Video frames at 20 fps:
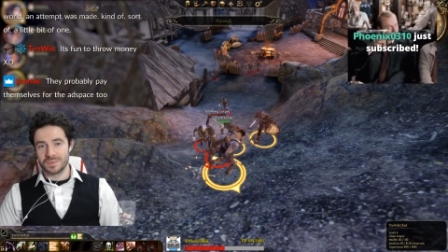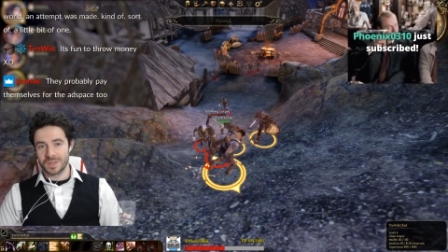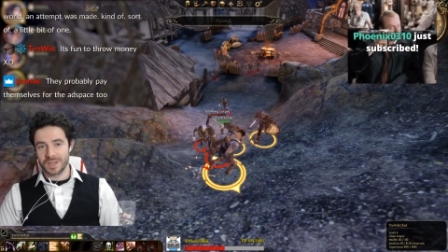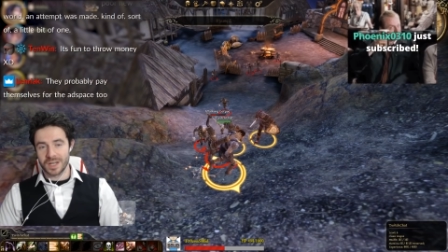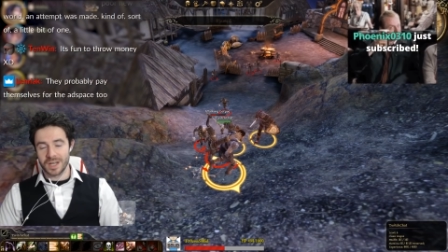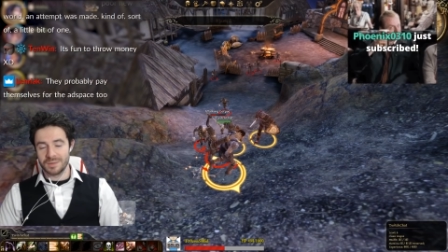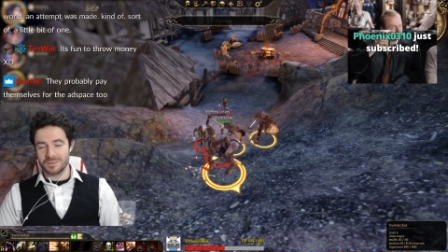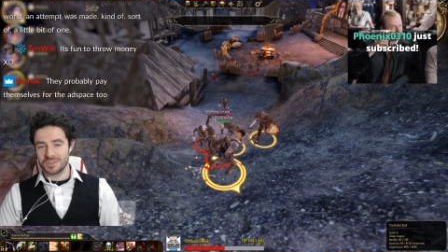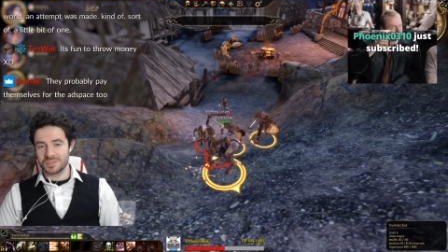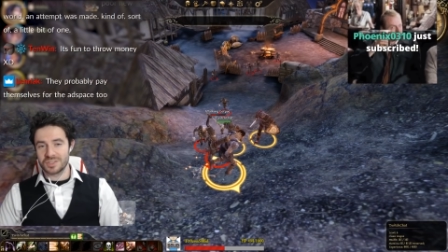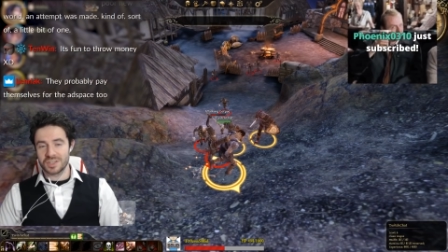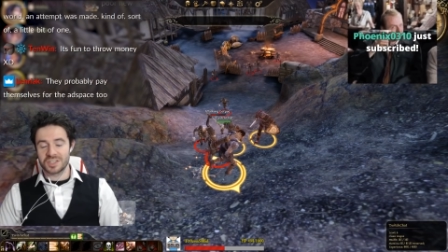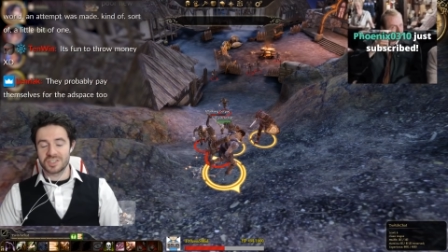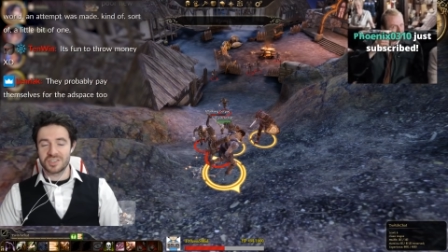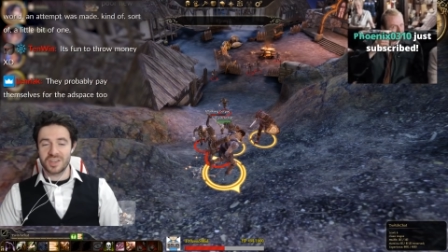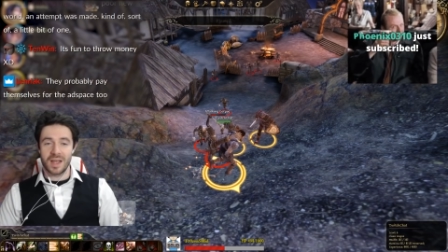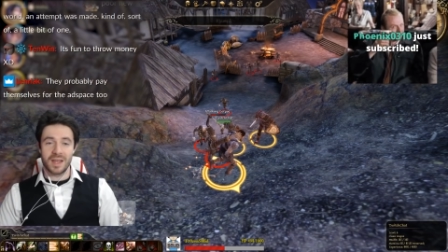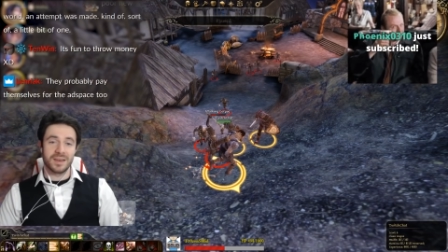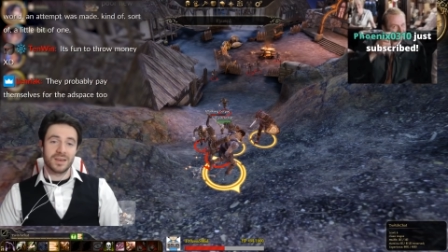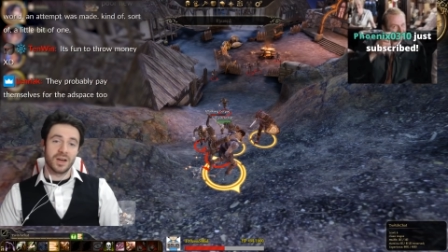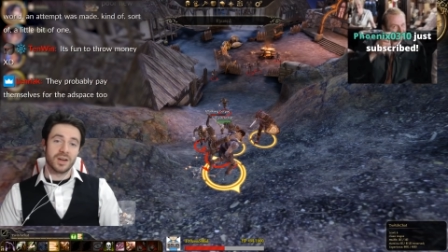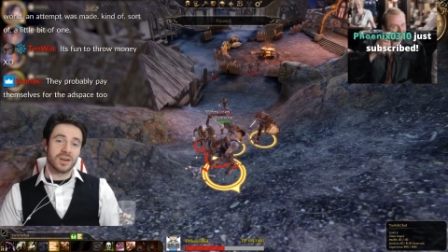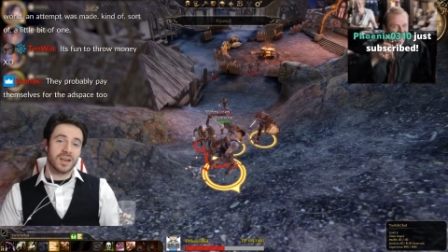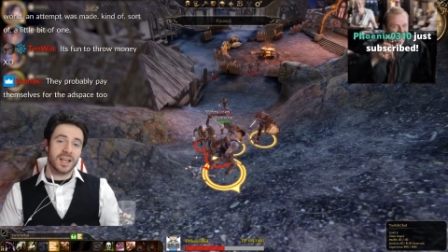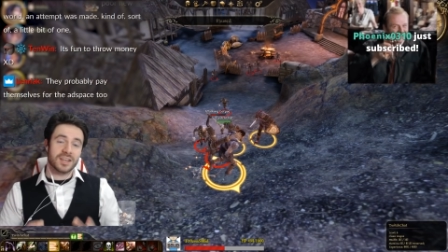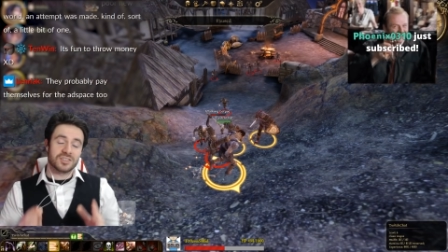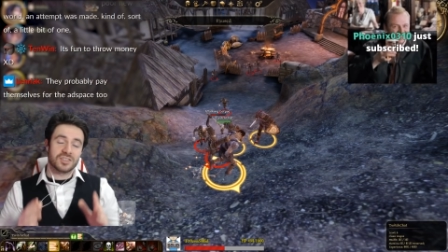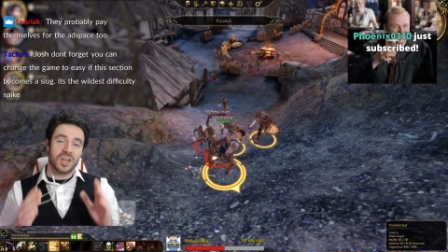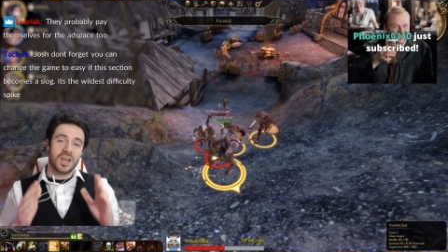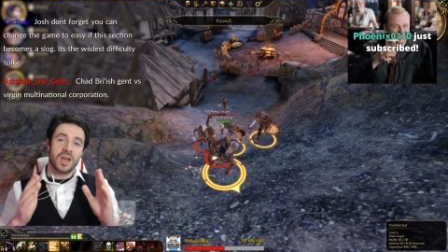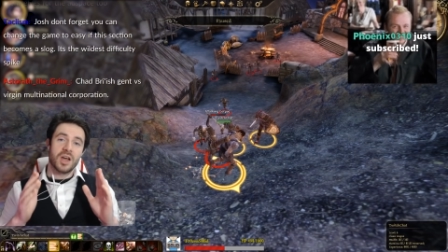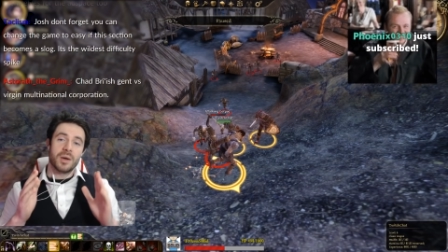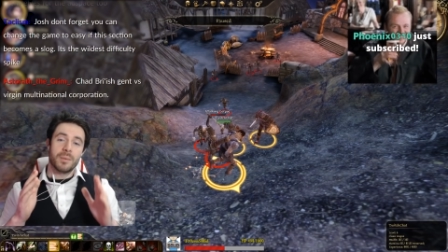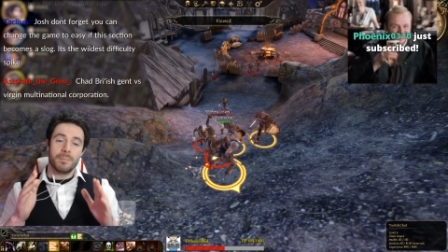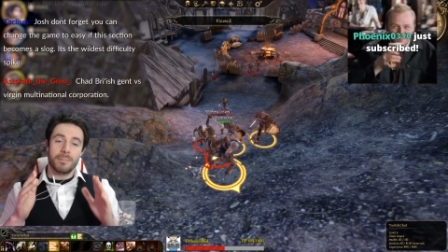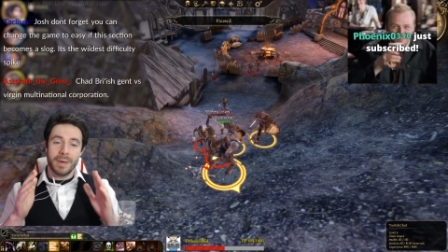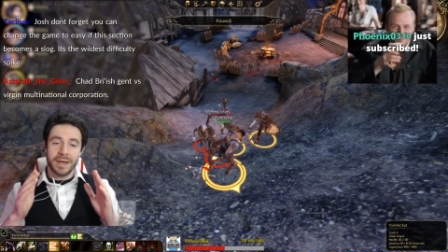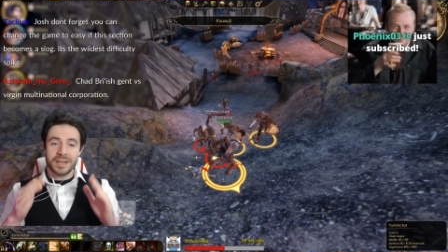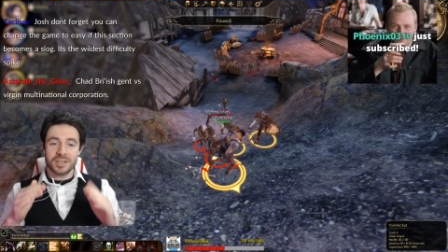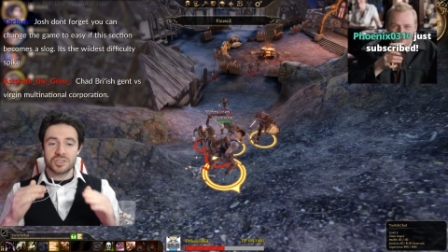Okay, just accept it unless
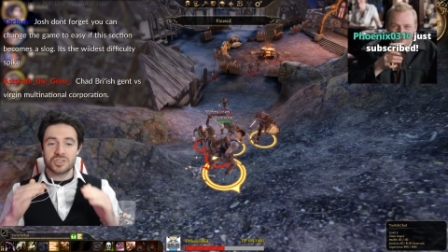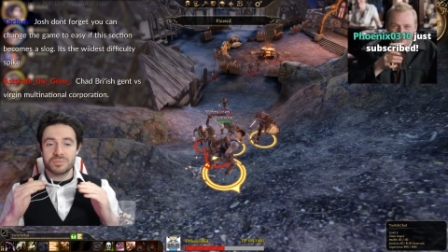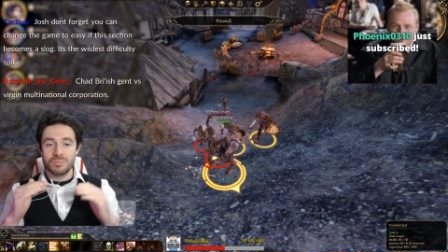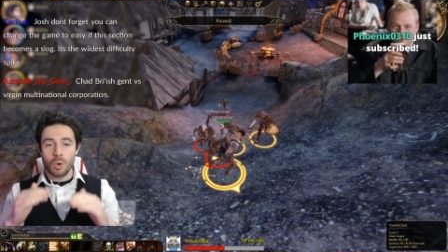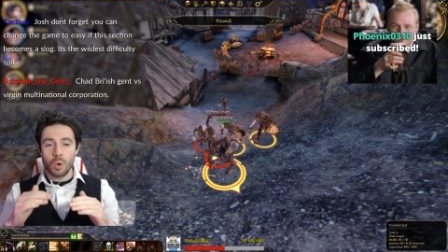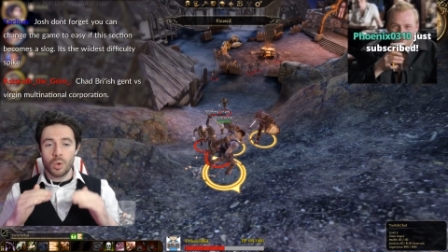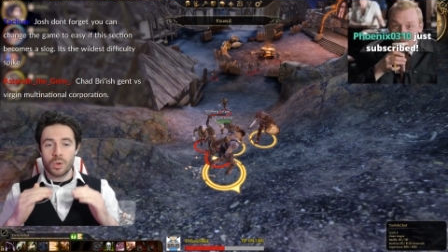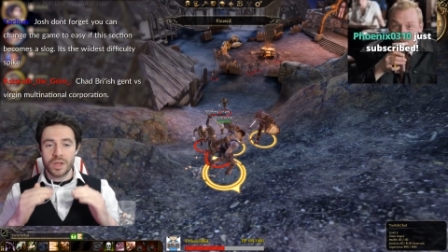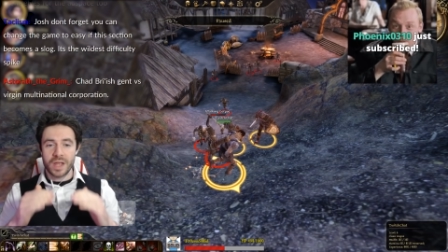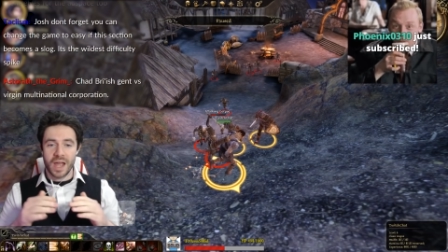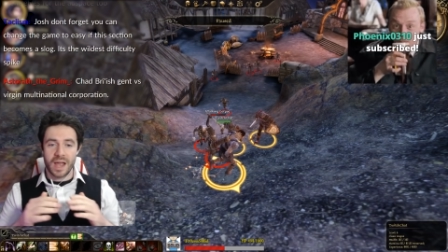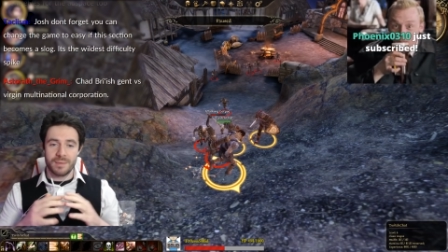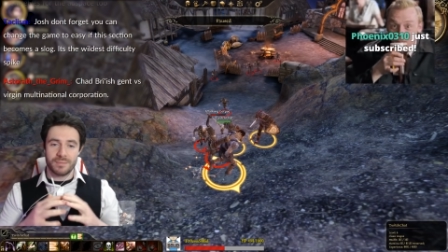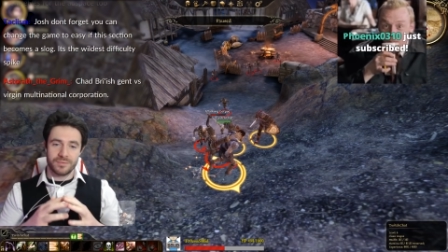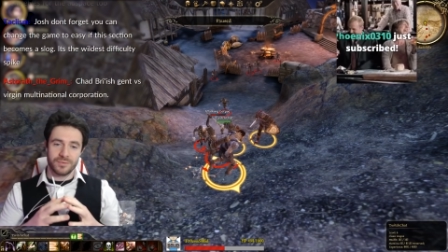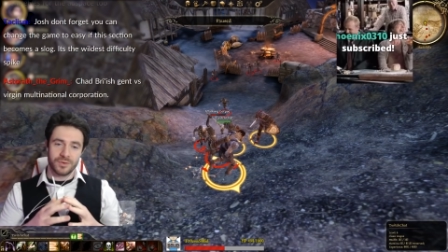make a small game